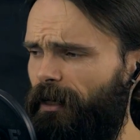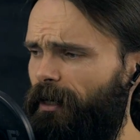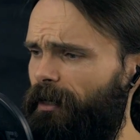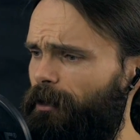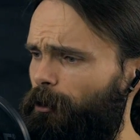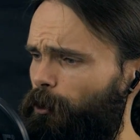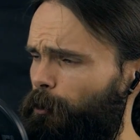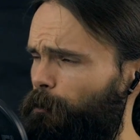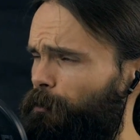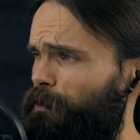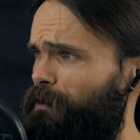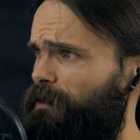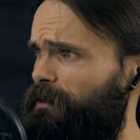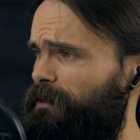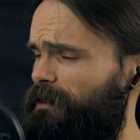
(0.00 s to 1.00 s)
I hope
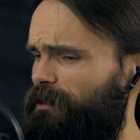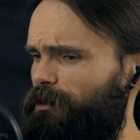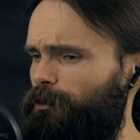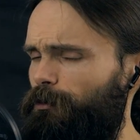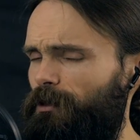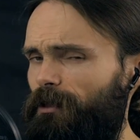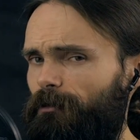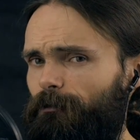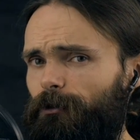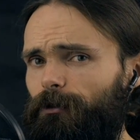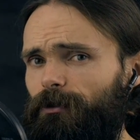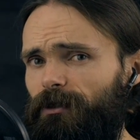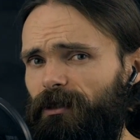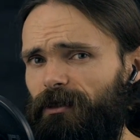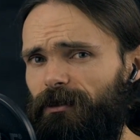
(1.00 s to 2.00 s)
that you will have a
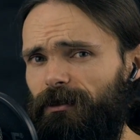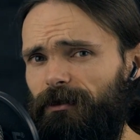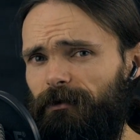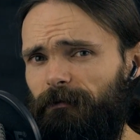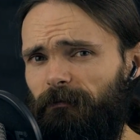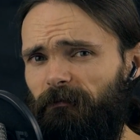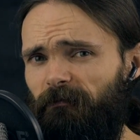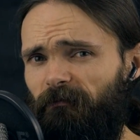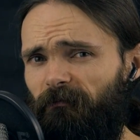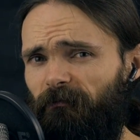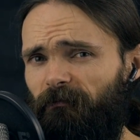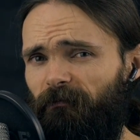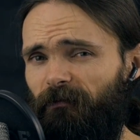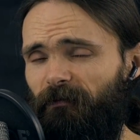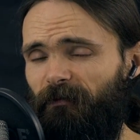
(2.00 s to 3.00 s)
good night.
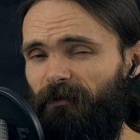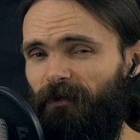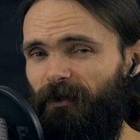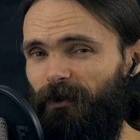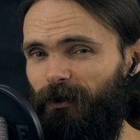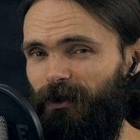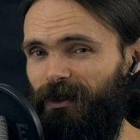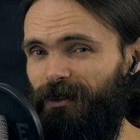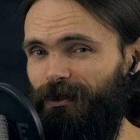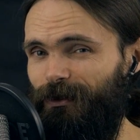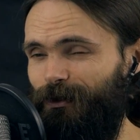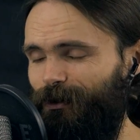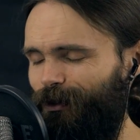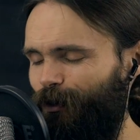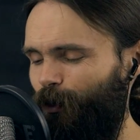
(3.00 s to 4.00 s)
Okay,
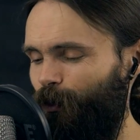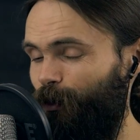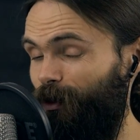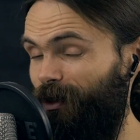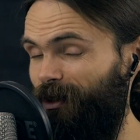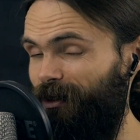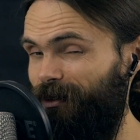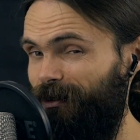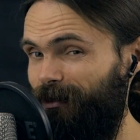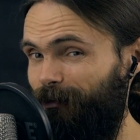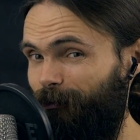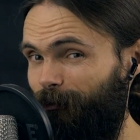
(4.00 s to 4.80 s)
so Good night.